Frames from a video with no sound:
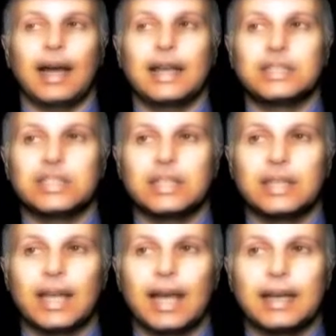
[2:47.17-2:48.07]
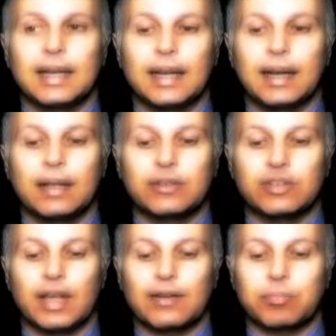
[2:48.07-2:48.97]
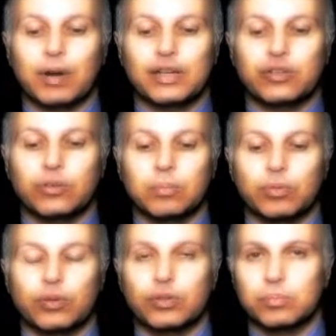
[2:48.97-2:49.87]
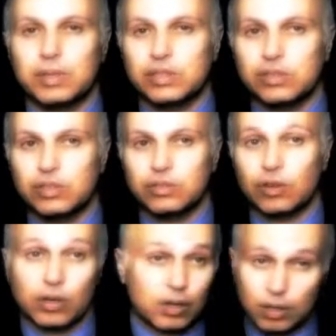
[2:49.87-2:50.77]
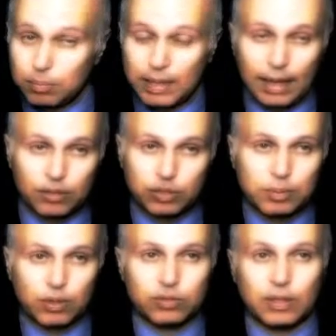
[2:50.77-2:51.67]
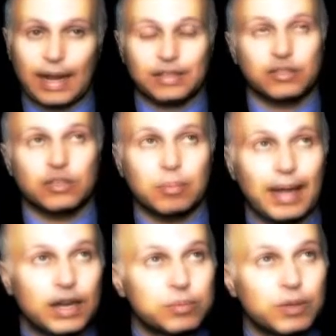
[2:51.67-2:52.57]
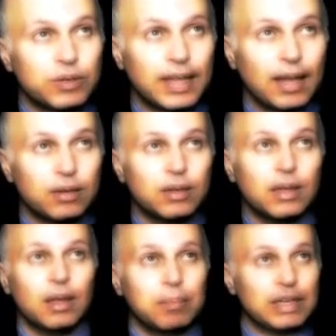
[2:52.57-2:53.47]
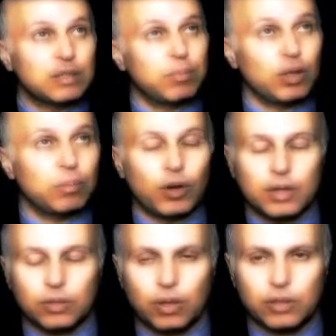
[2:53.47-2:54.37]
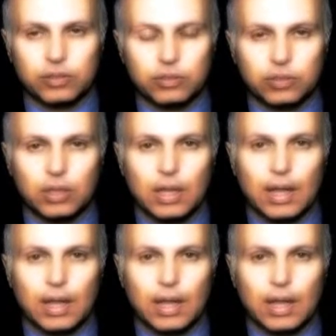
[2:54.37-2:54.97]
I see that there's a lot of pressure. The brokers' businesses are going to come down just because the assets under management are down based upon the market losses.